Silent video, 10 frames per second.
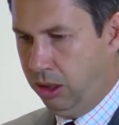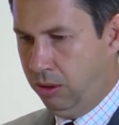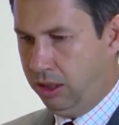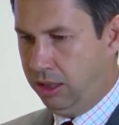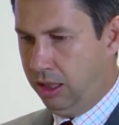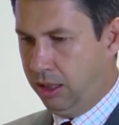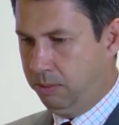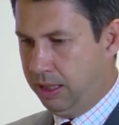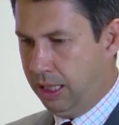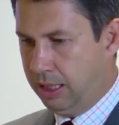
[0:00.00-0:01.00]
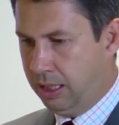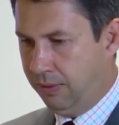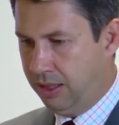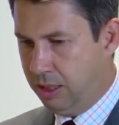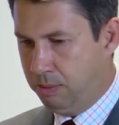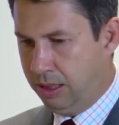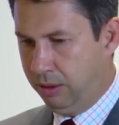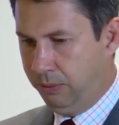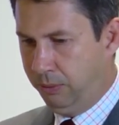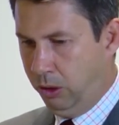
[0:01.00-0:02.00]
Do the circumstances of the
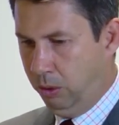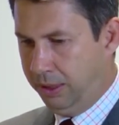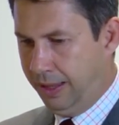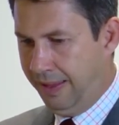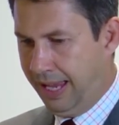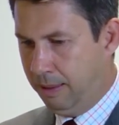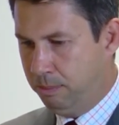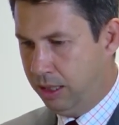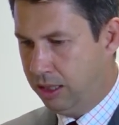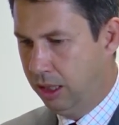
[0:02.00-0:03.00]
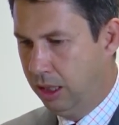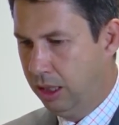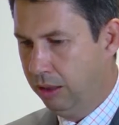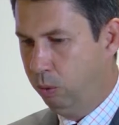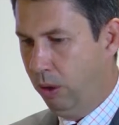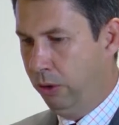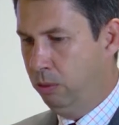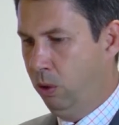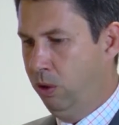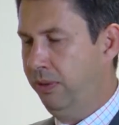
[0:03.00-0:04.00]
dismissal fall within the ambit of one
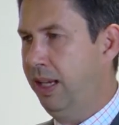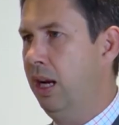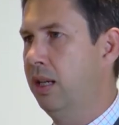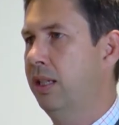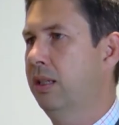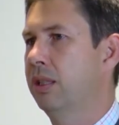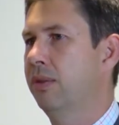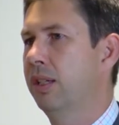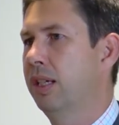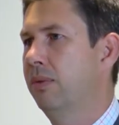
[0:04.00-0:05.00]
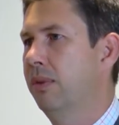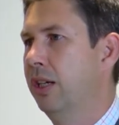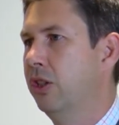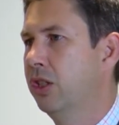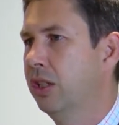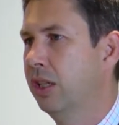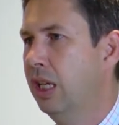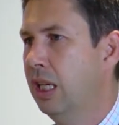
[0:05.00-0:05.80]
or more of the articles of the convention?